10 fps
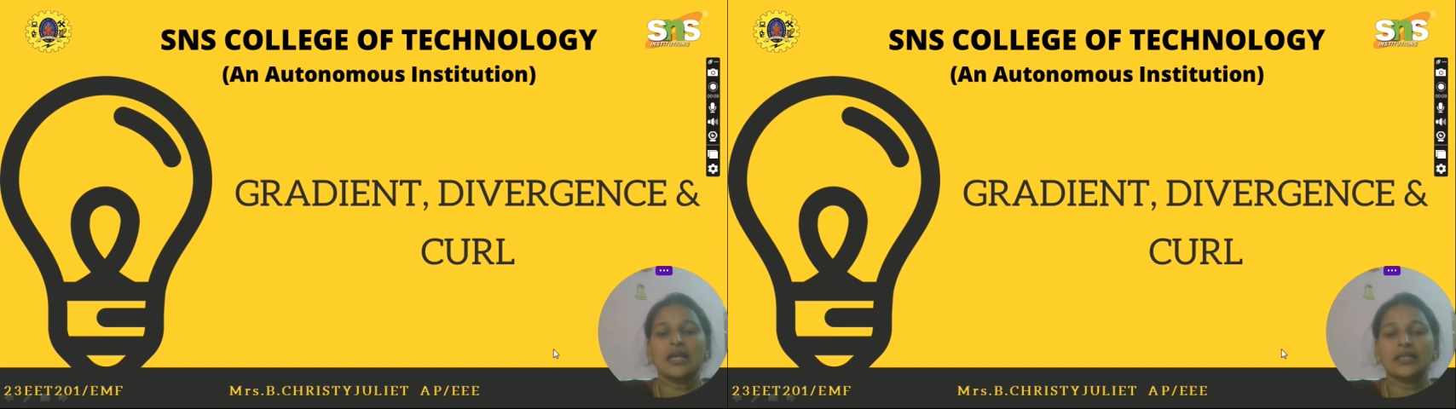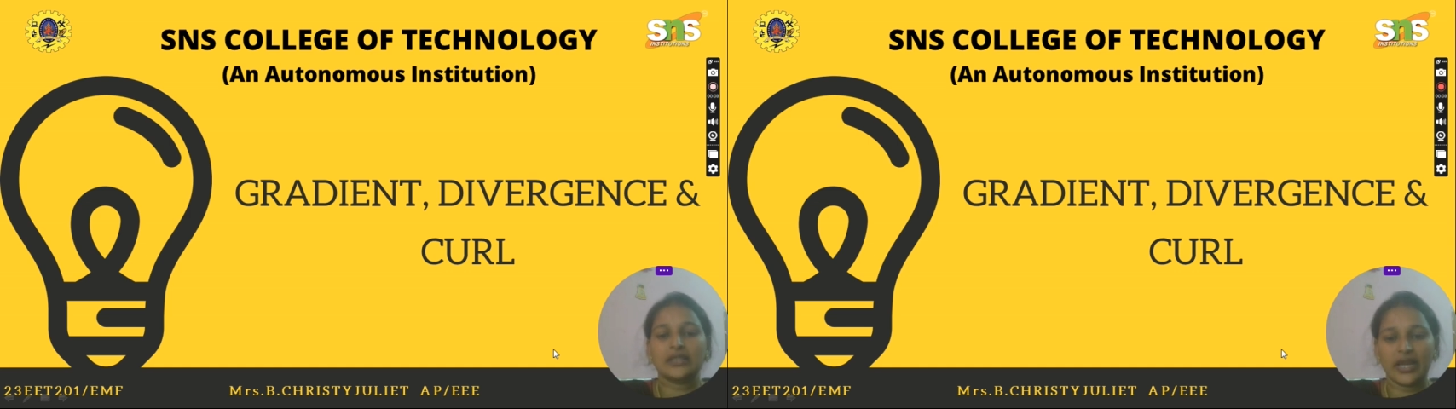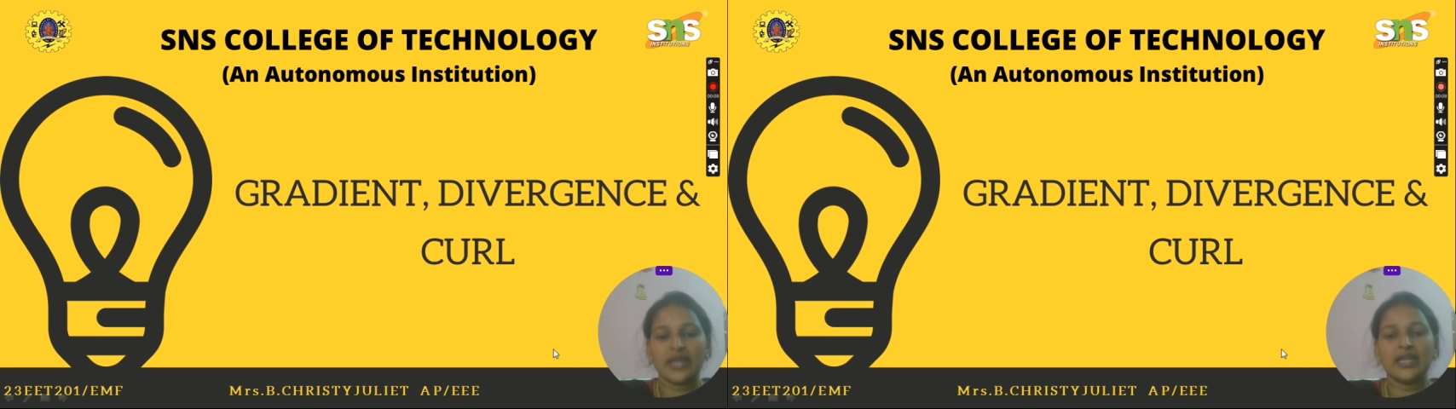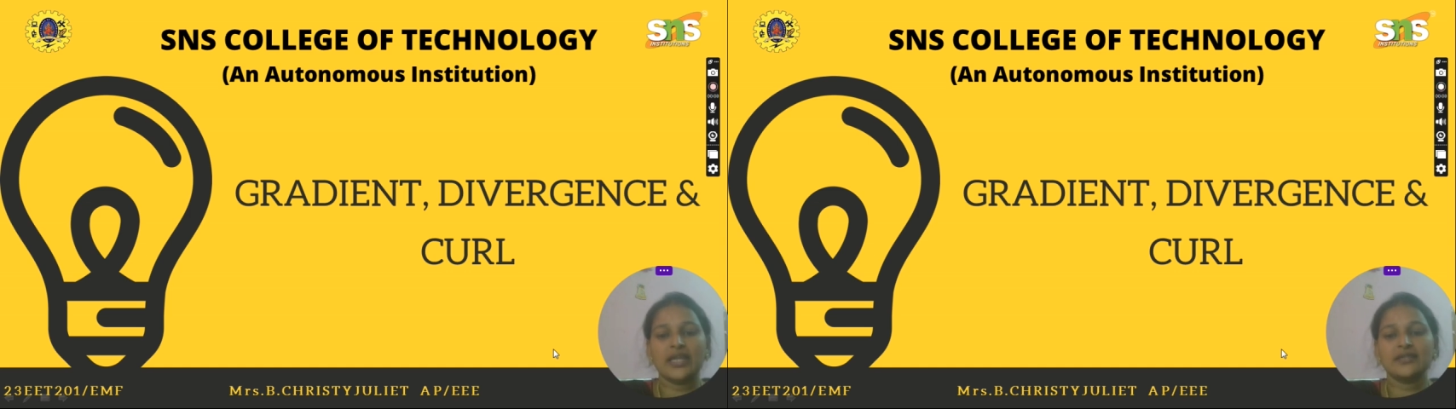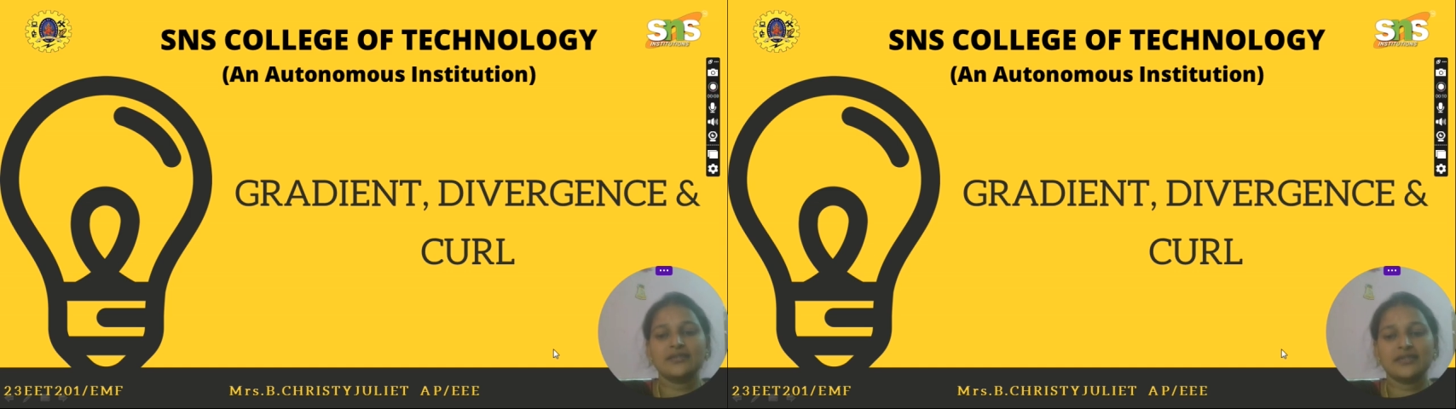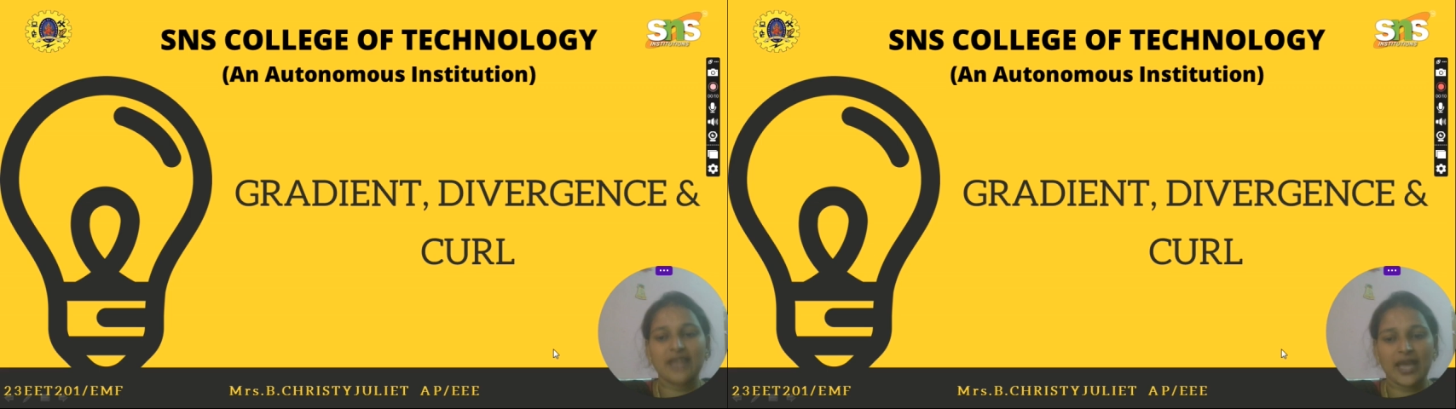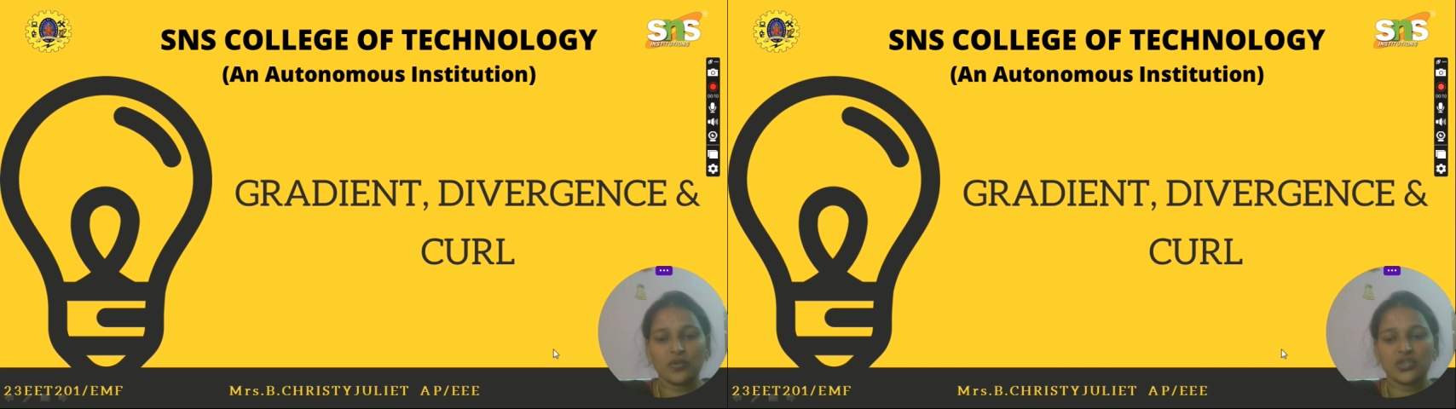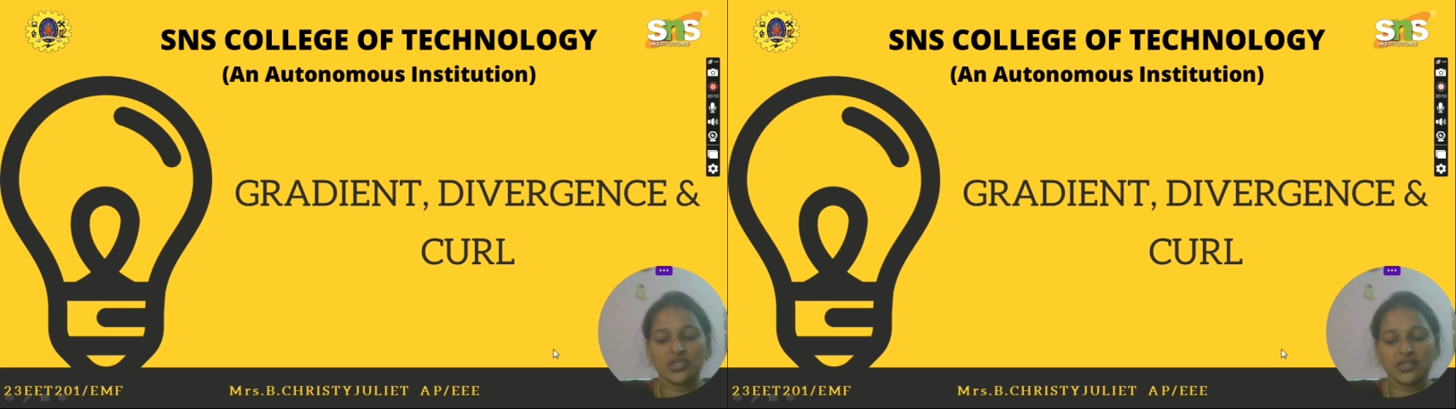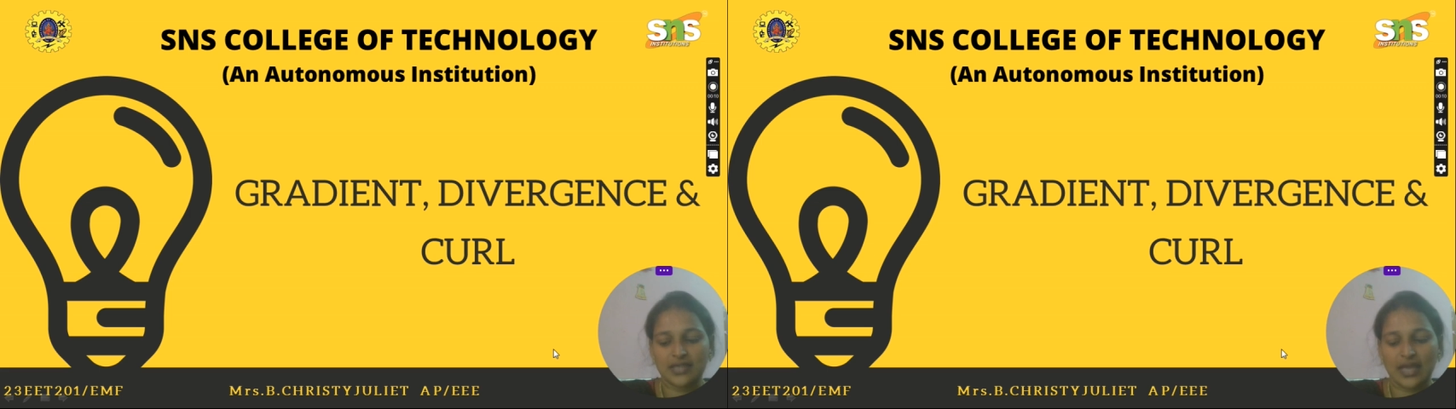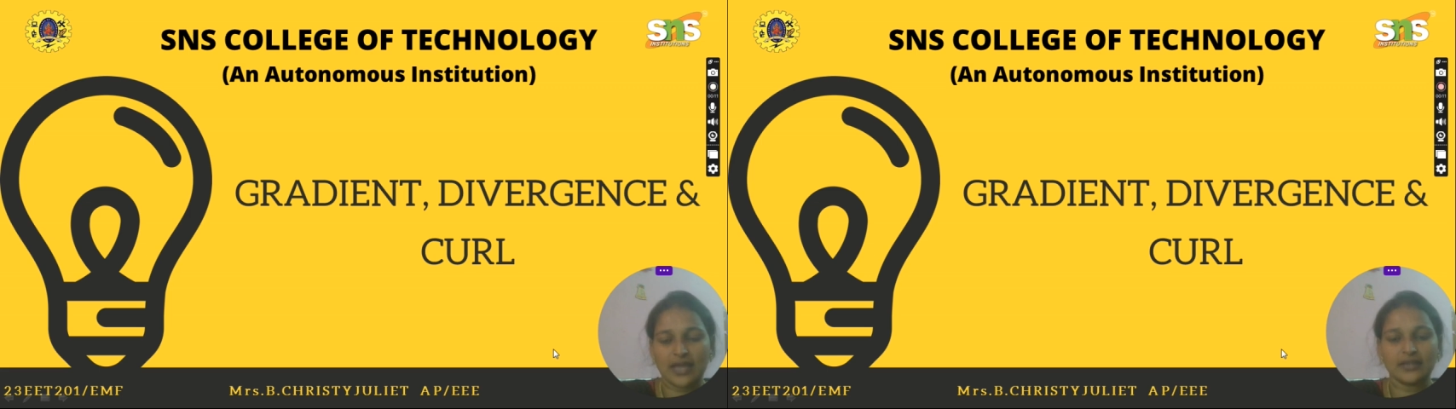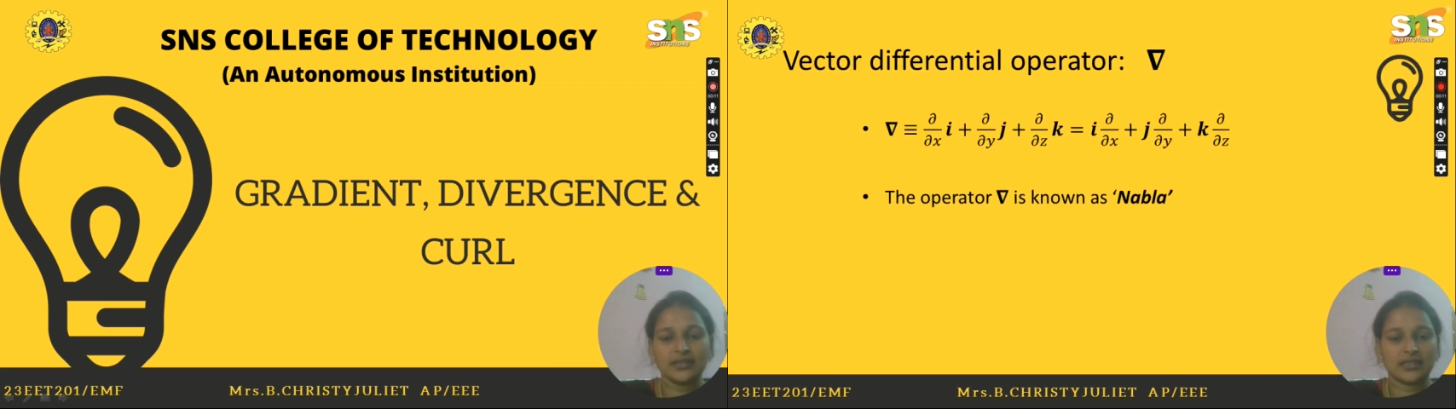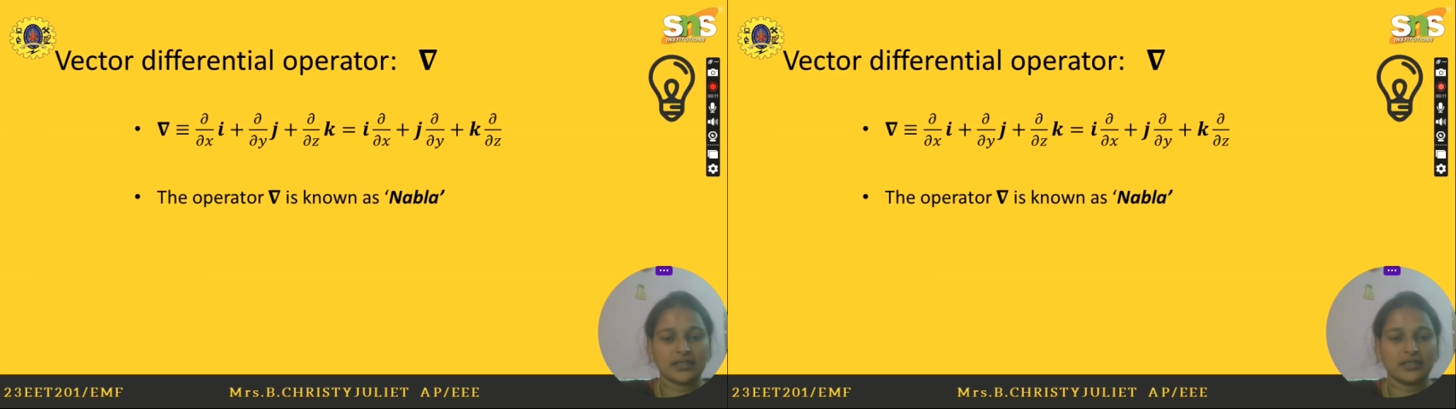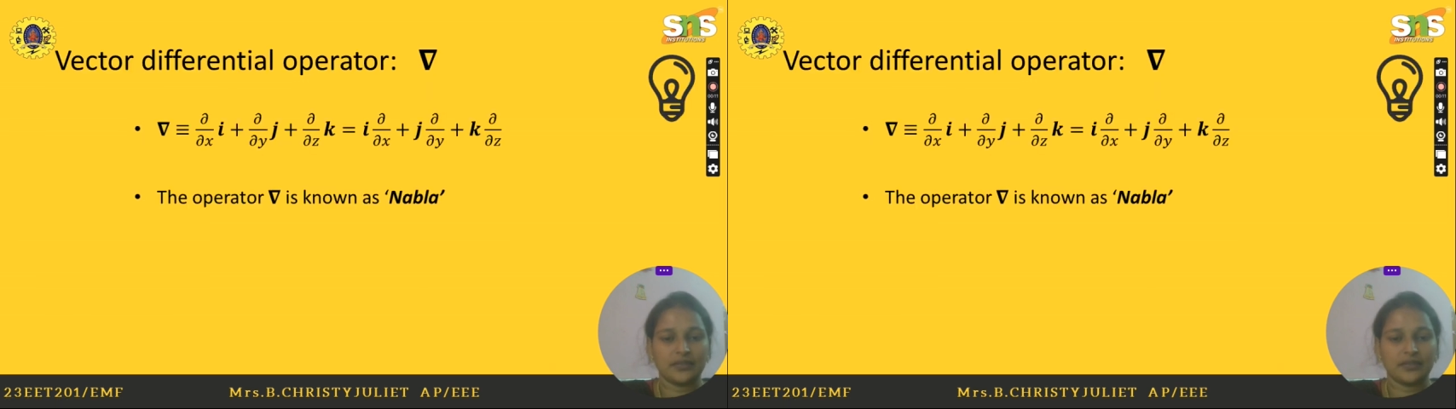gradient, divergence and curl.